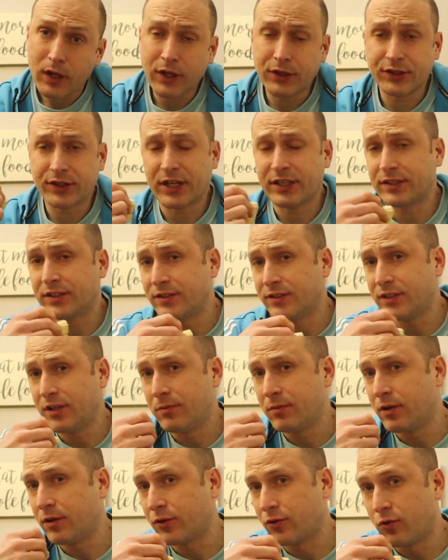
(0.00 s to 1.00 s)
as you guys can see,
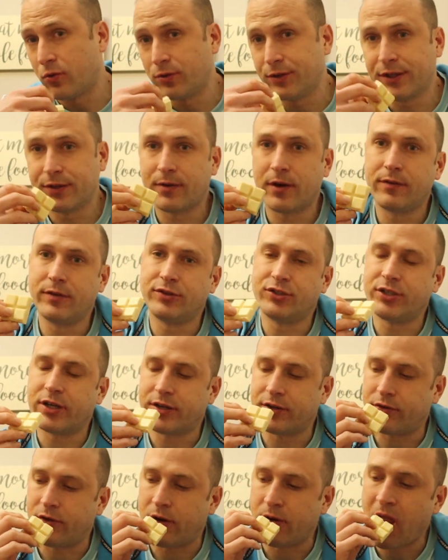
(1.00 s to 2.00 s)
I'm a little cold. If I would
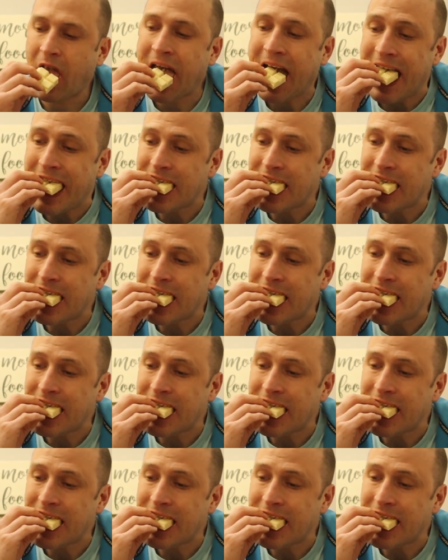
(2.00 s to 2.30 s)
check it on.